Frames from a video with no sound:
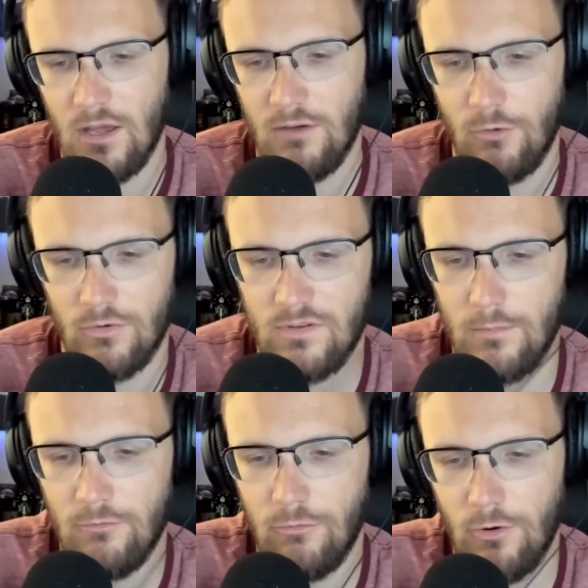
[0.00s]
of course,
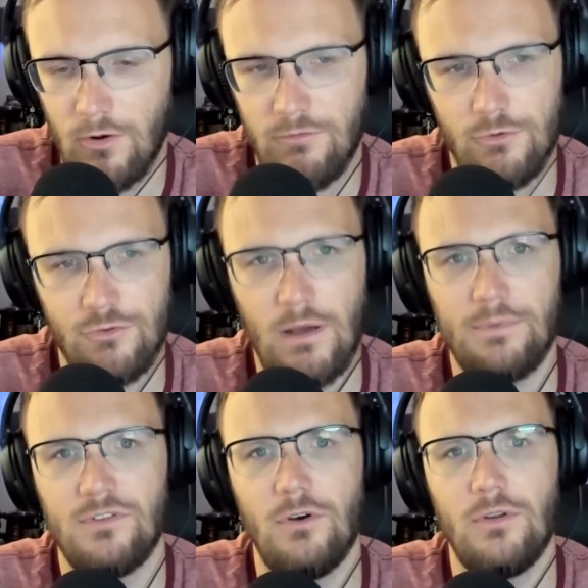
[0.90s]
coming for you on a future
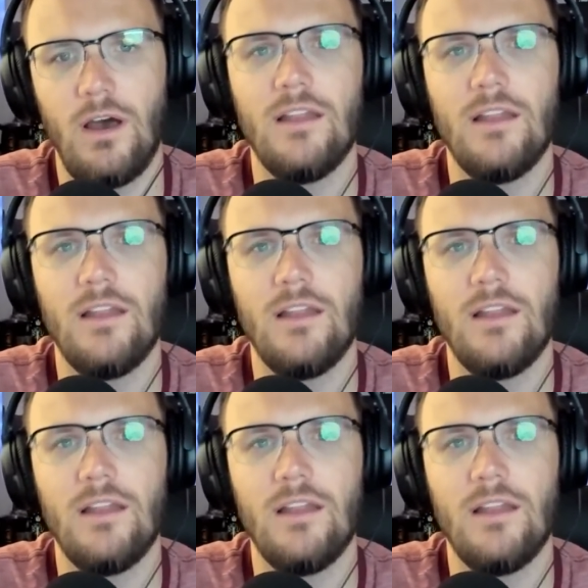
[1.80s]
episode.